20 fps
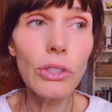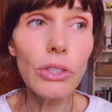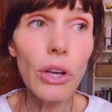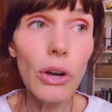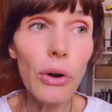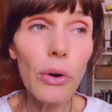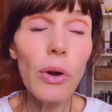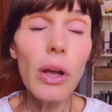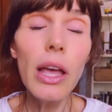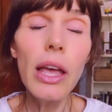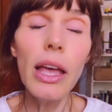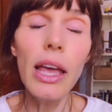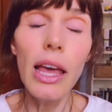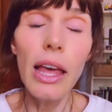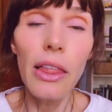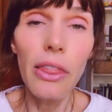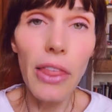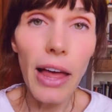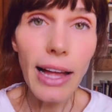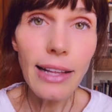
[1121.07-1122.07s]
So
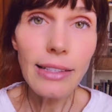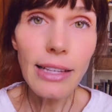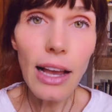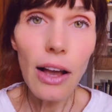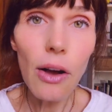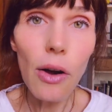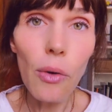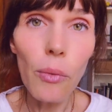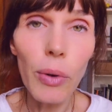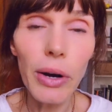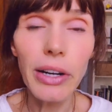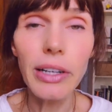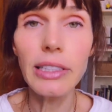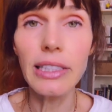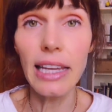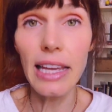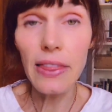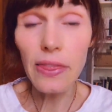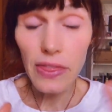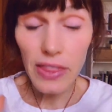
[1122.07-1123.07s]
that's how it
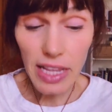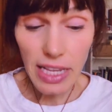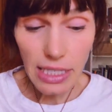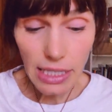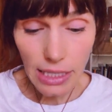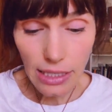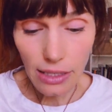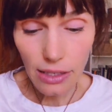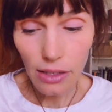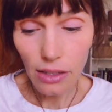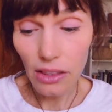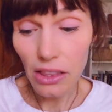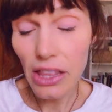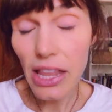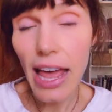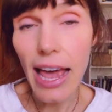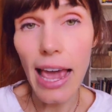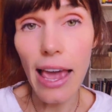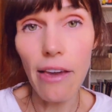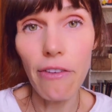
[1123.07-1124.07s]
works in this
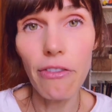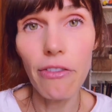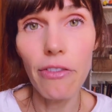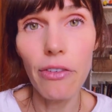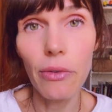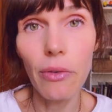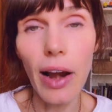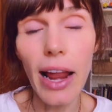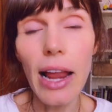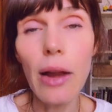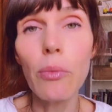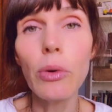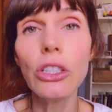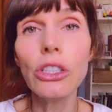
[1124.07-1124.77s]
life, right?